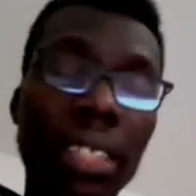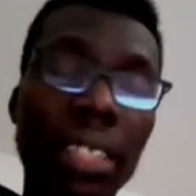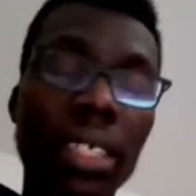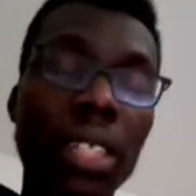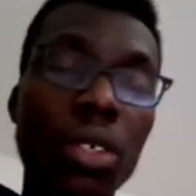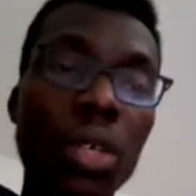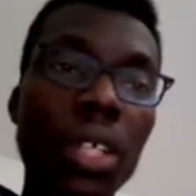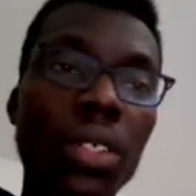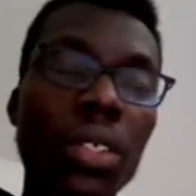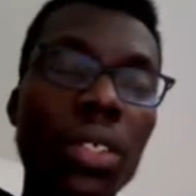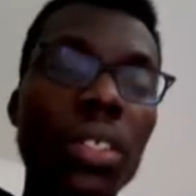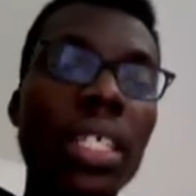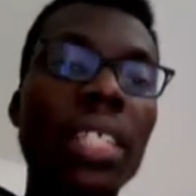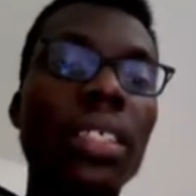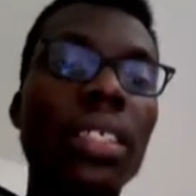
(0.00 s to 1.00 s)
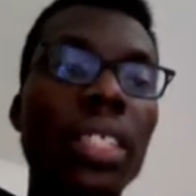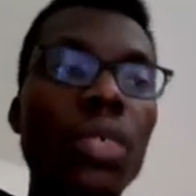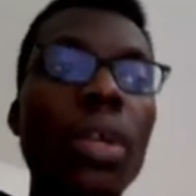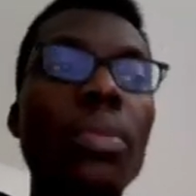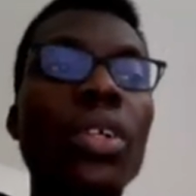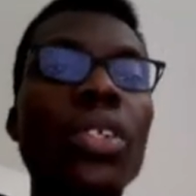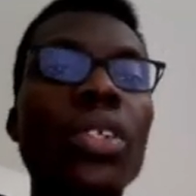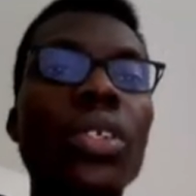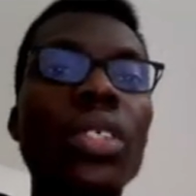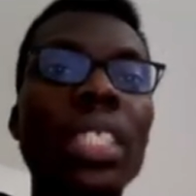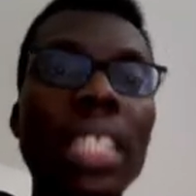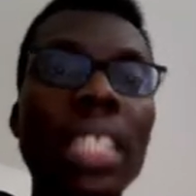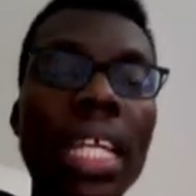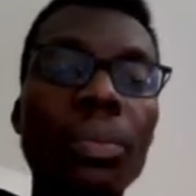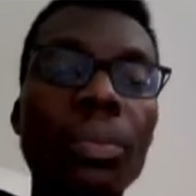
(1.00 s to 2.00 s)
answer the question, then see what I'm going to
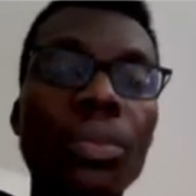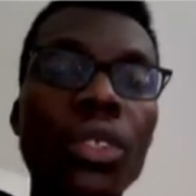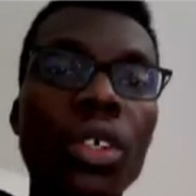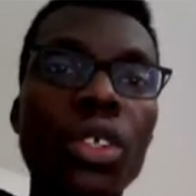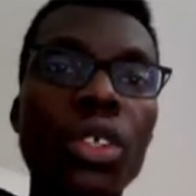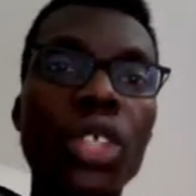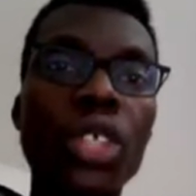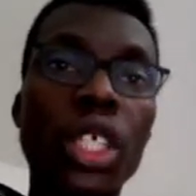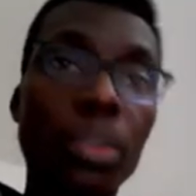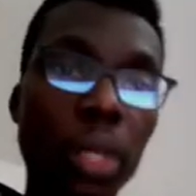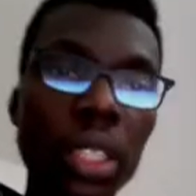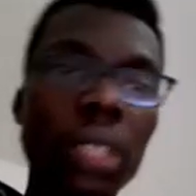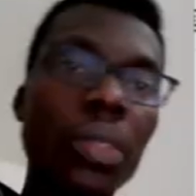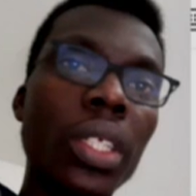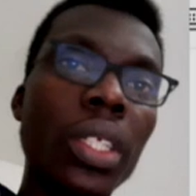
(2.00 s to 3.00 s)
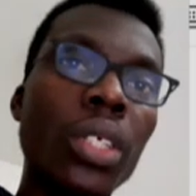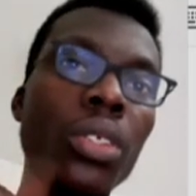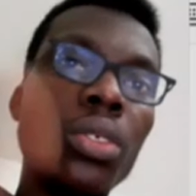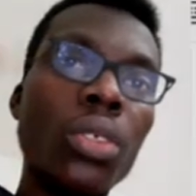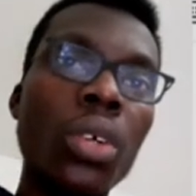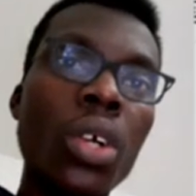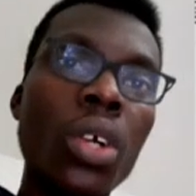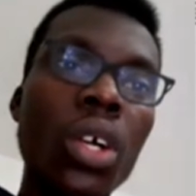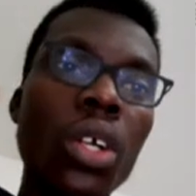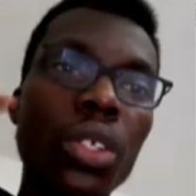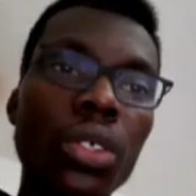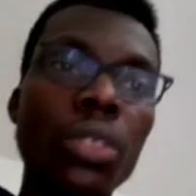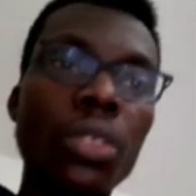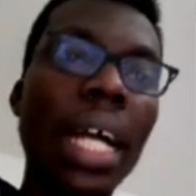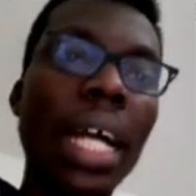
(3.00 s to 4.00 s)
say, or just pause the video to
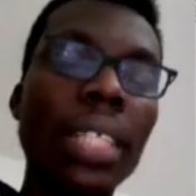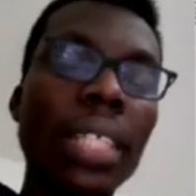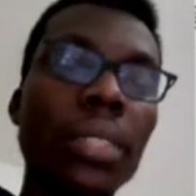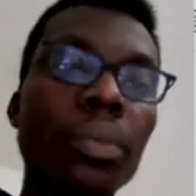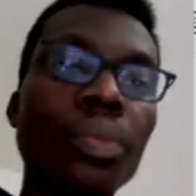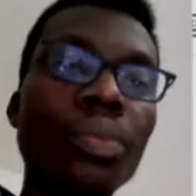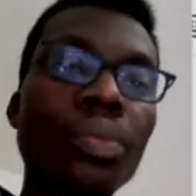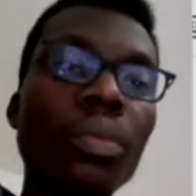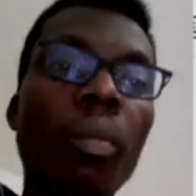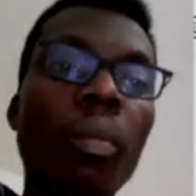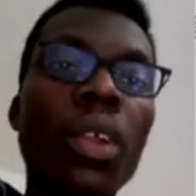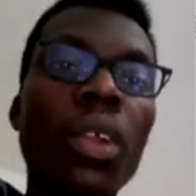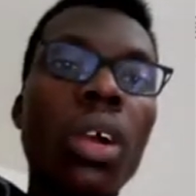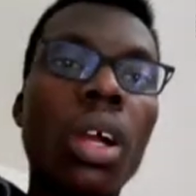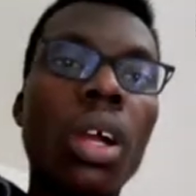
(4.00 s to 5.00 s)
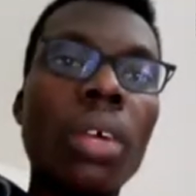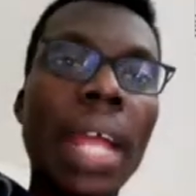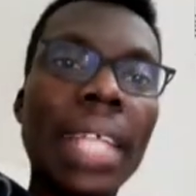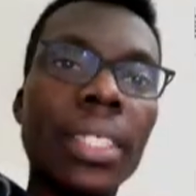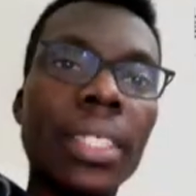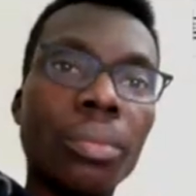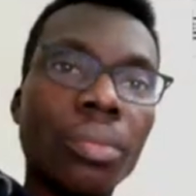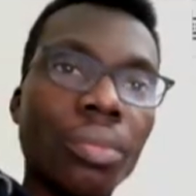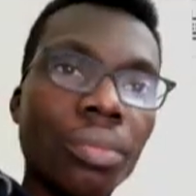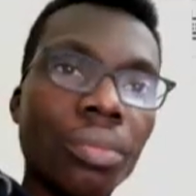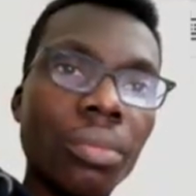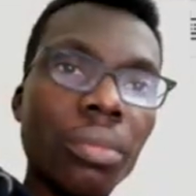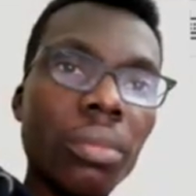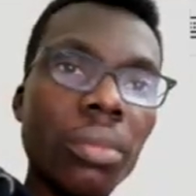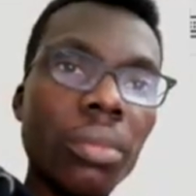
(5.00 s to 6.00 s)
do that. All right,
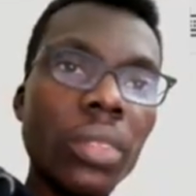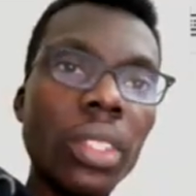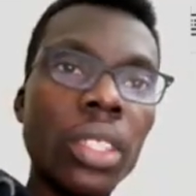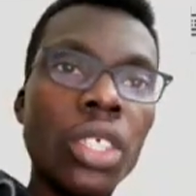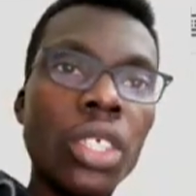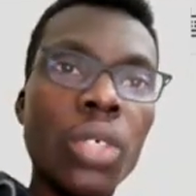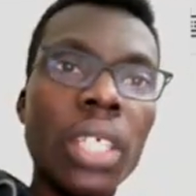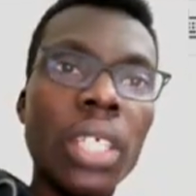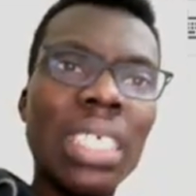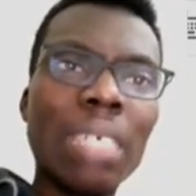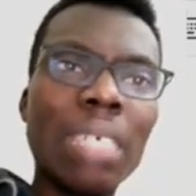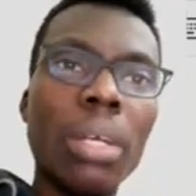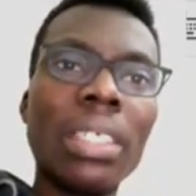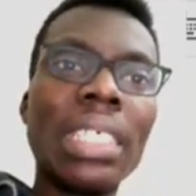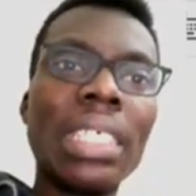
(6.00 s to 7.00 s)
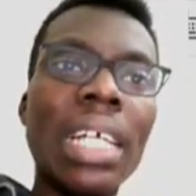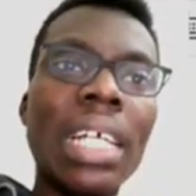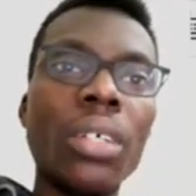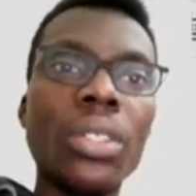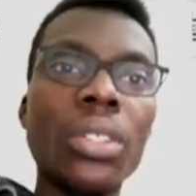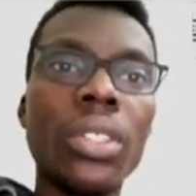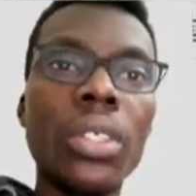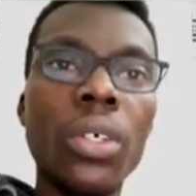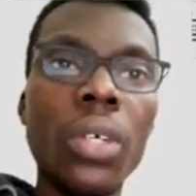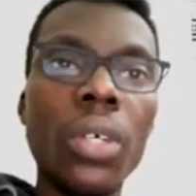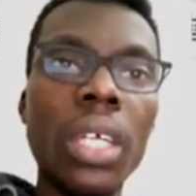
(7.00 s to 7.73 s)
this question is about cells.